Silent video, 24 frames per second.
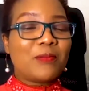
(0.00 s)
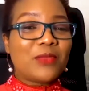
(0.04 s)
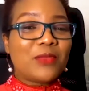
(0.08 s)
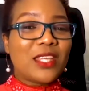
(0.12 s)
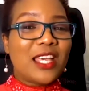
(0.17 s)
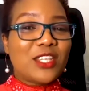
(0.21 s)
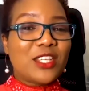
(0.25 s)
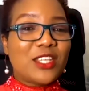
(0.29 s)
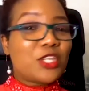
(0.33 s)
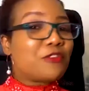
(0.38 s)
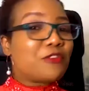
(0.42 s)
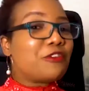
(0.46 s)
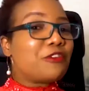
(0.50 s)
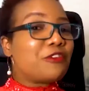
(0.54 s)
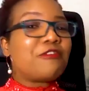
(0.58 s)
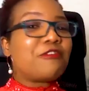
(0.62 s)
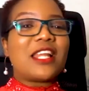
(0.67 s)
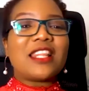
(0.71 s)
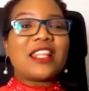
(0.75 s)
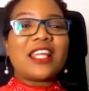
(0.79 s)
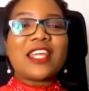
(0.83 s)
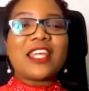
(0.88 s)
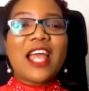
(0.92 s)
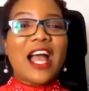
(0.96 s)
So if you
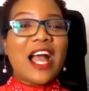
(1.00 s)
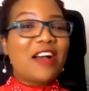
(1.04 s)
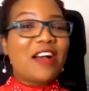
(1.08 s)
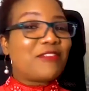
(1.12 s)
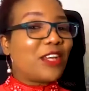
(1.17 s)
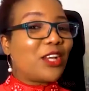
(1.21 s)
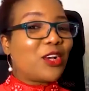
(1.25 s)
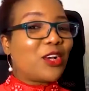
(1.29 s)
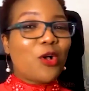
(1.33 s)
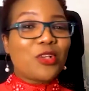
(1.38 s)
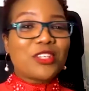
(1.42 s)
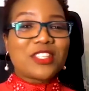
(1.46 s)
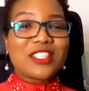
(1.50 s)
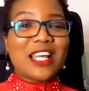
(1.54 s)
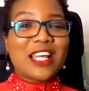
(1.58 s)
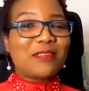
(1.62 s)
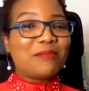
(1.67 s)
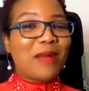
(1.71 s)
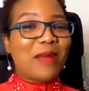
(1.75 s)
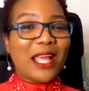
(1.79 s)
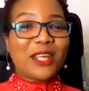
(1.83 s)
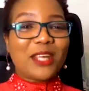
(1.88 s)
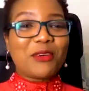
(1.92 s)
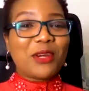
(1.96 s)
find out that you're having
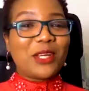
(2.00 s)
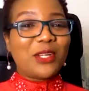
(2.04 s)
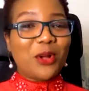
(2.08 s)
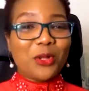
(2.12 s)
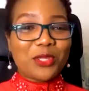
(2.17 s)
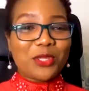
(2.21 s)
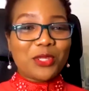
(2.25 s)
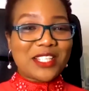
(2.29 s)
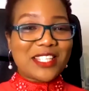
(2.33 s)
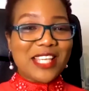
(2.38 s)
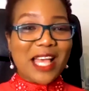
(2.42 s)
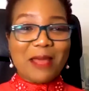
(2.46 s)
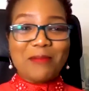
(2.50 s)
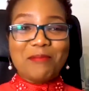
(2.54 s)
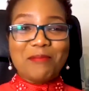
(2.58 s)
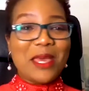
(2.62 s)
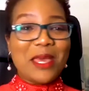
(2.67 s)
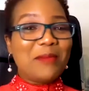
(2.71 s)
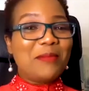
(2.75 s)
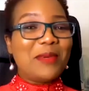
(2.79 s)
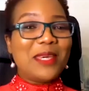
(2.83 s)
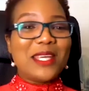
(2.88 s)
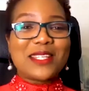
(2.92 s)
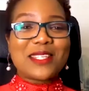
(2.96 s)
constant migraine all the time,
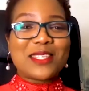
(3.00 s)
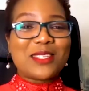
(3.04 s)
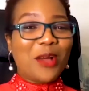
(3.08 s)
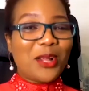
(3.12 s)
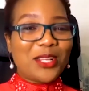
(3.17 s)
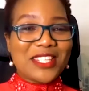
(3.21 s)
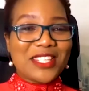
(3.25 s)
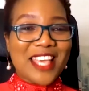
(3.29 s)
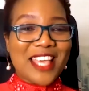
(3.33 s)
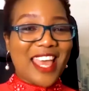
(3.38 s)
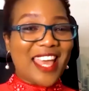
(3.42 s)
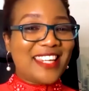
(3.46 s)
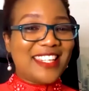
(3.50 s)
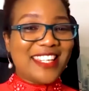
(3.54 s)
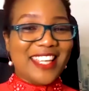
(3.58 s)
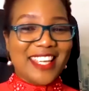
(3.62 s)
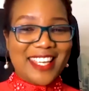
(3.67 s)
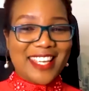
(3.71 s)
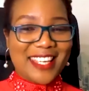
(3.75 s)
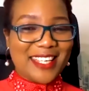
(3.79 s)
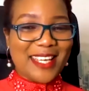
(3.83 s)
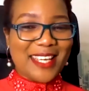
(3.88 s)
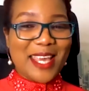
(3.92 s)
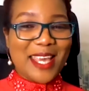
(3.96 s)
maybe it's not
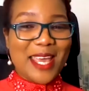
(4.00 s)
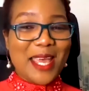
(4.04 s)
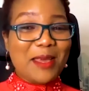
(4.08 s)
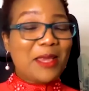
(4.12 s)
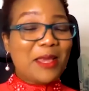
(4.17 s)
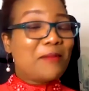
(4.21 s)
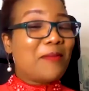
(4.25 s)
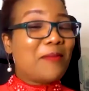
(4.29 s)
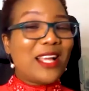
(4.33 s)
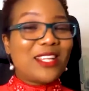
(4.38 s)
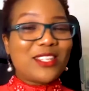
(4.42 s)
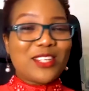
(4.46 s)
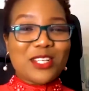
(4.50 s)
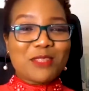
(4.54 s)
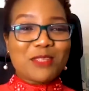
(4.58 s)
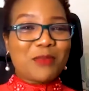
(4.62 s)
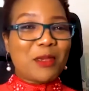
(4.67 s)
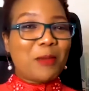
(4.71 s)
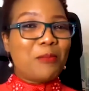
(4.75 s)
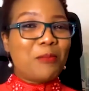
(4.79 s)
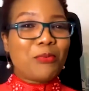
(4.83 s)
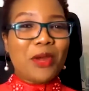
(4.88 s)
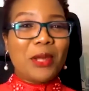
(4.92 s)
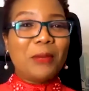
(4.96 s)
headache. It might
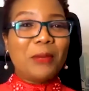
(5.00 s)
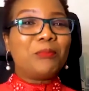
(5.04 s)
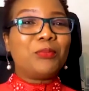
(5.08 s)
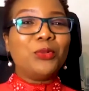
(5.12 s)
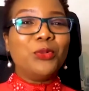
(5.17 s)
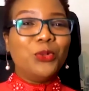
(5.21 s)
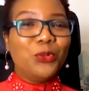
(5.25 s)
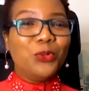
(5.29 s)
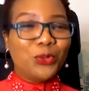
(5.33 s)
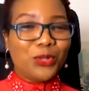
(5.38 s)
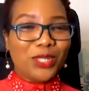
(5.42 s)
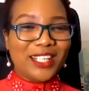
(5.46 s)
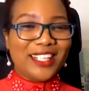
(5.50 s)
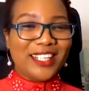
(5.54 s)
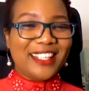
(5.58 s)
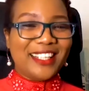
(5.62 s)
just be brain poo.